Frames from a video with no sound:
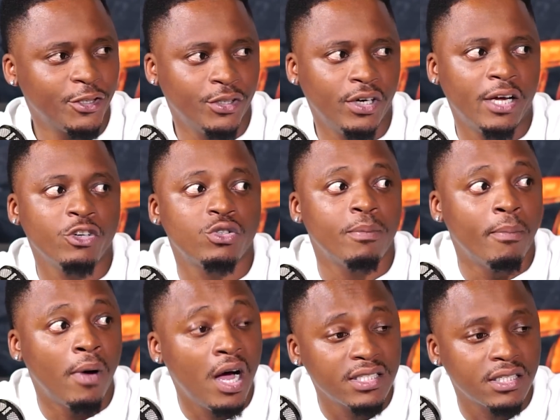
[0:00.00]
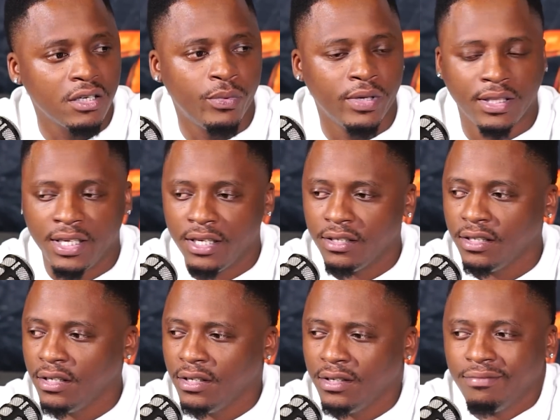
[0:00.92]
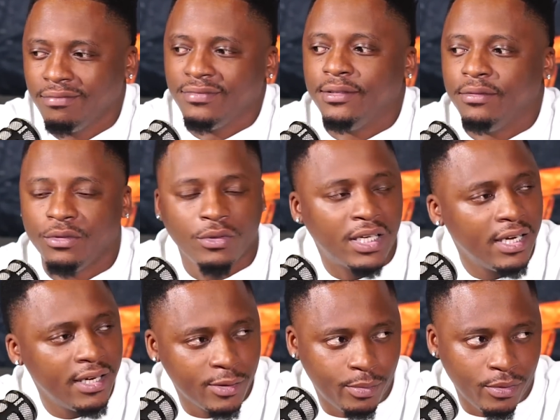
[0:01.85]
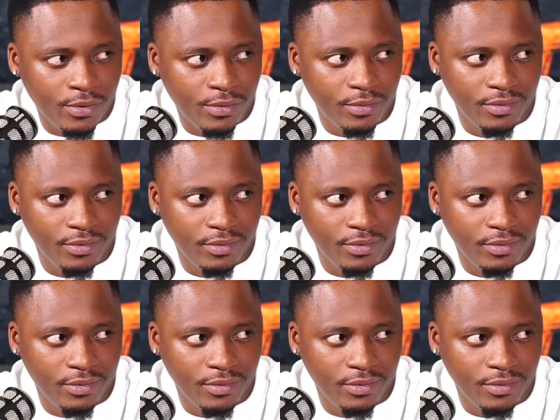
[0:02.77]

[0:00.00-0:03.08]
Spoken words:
You know, I used to mask it with that. Cares, bro.